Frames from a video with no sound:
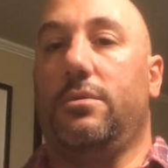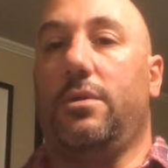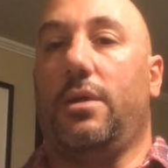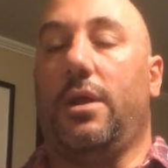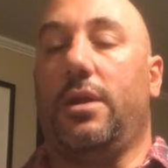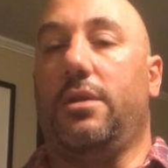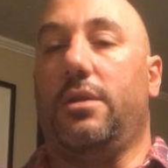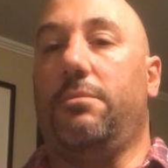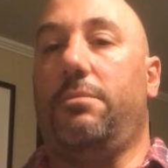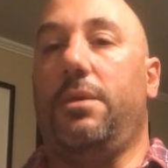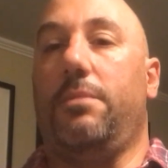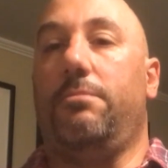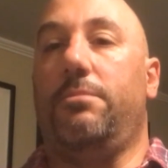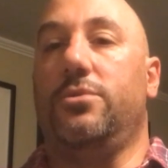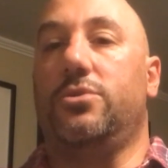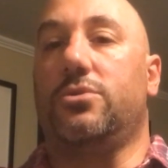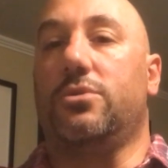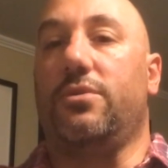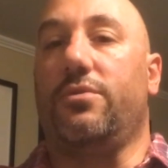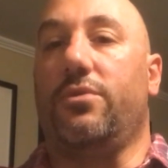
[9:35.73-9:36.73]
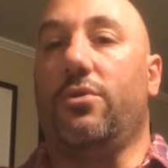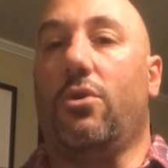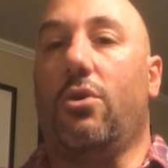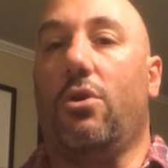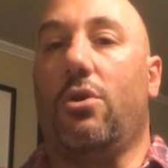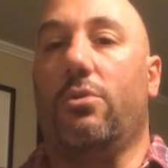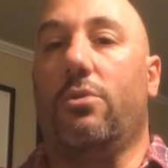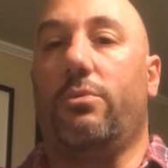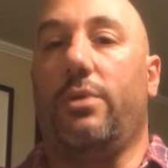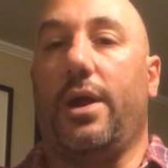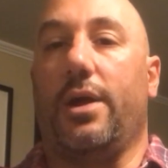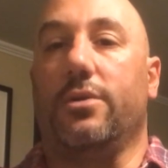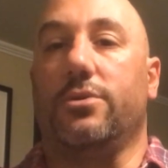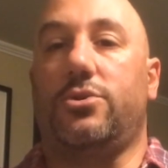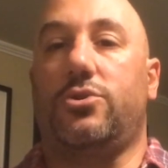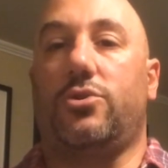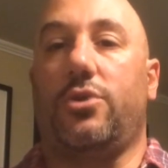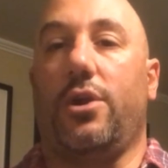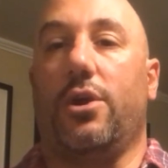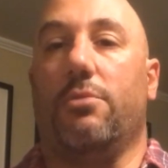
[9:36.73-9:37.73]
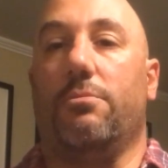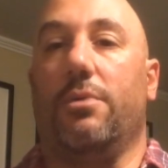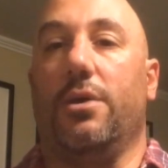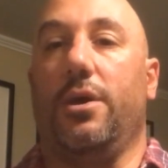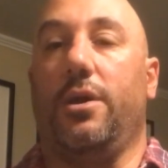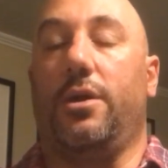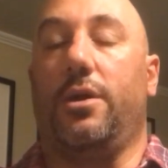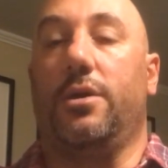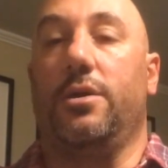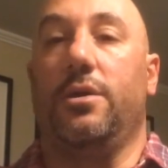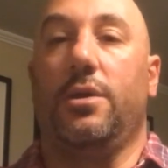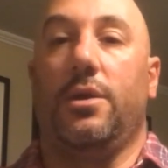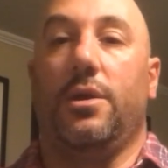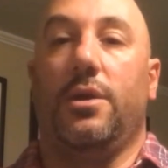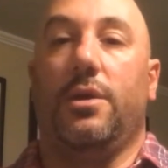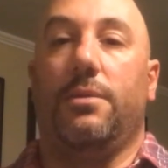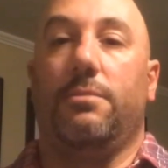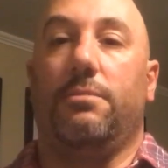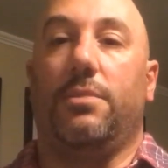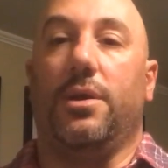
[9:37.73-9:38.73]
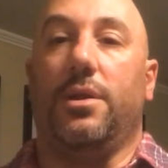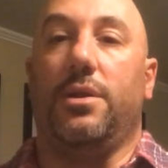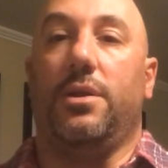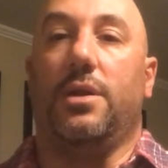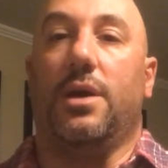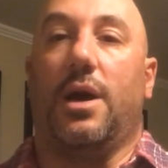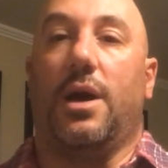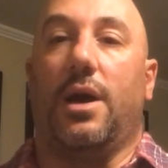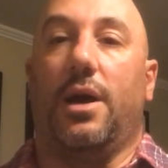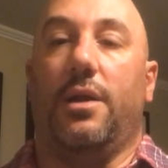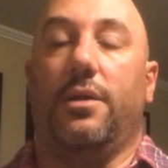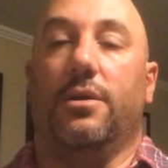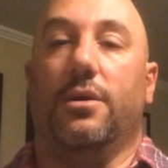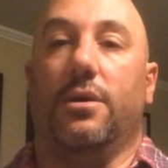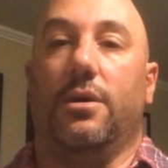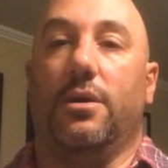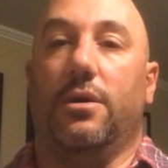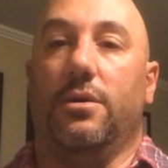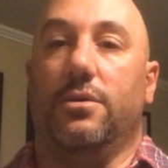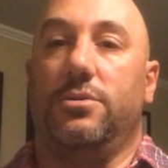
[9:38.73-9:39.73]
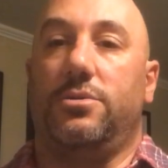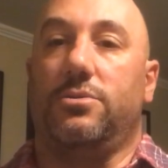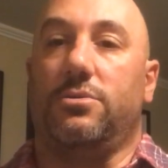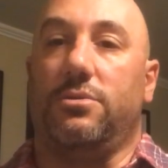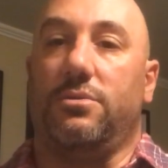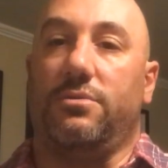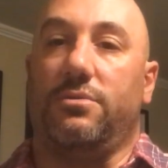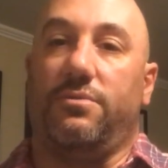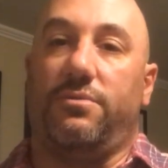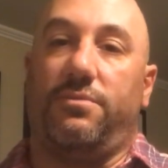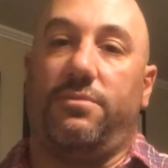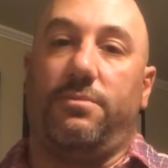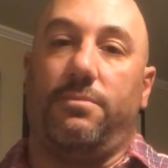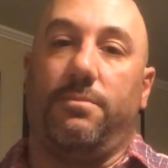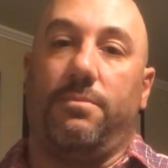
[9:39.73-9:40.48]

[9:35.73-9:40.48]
to be sort of an all-round trail bike, but not sort of